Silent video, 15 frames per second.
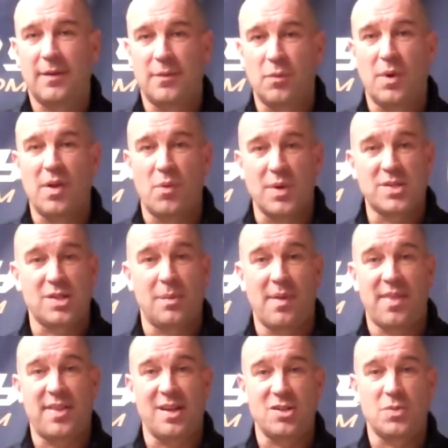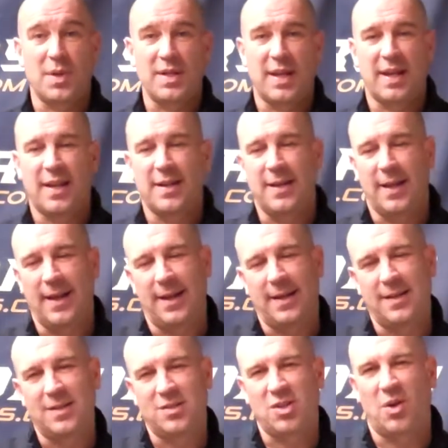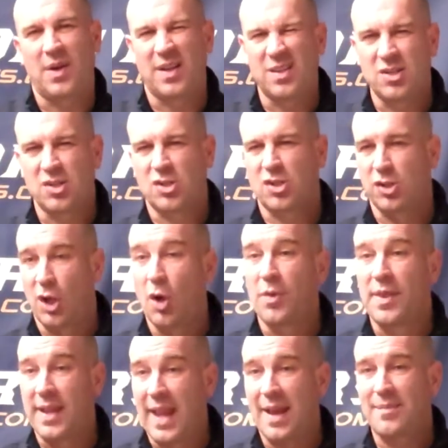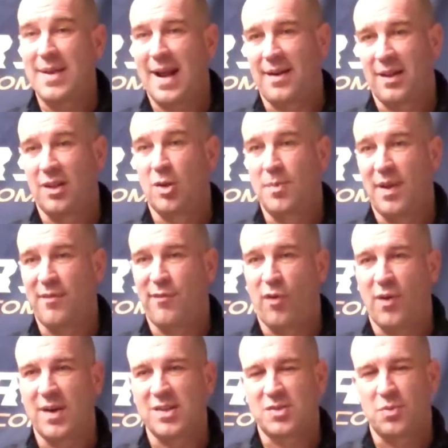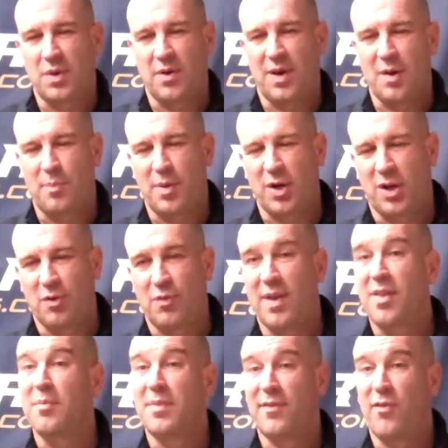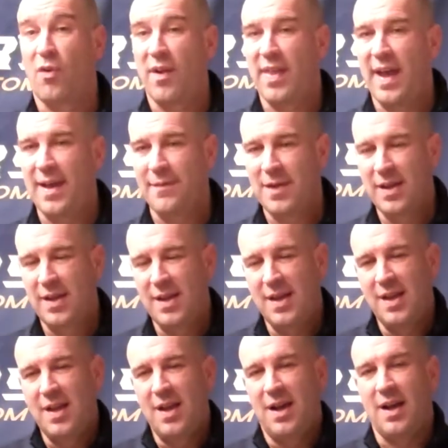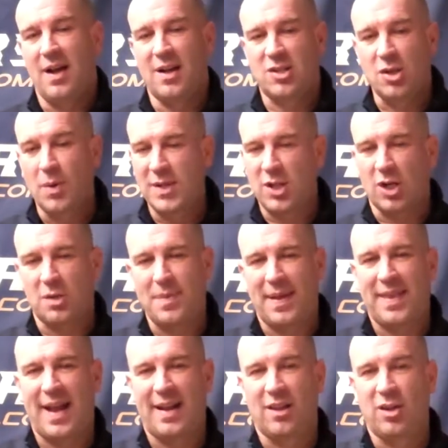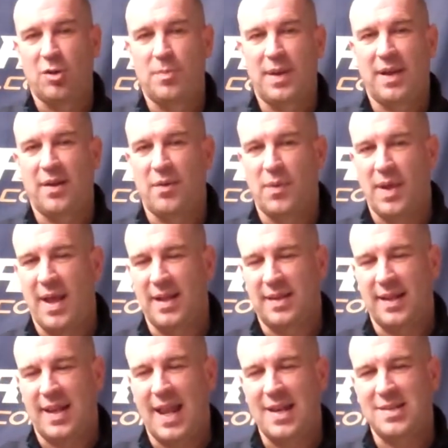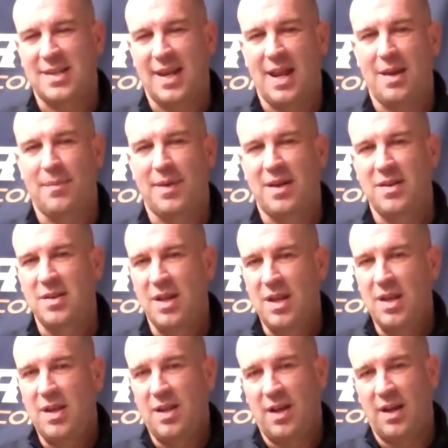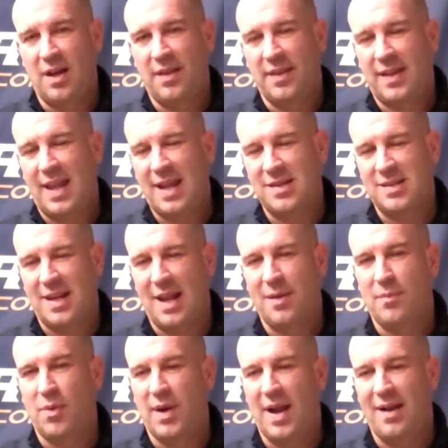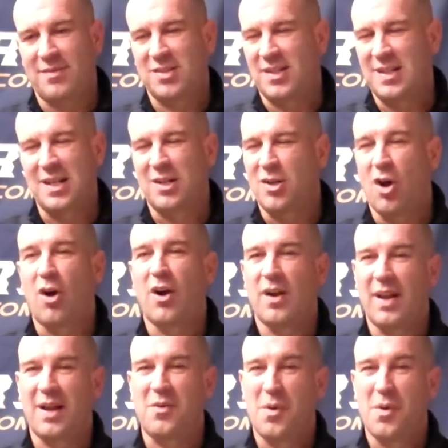with some of the things we did, and so it just slowed the game down a little bit for us, and we were in a pretty good rhythm before that. So we talked about that a little bit at the Case game, and then the Case game we obviously didn't guard like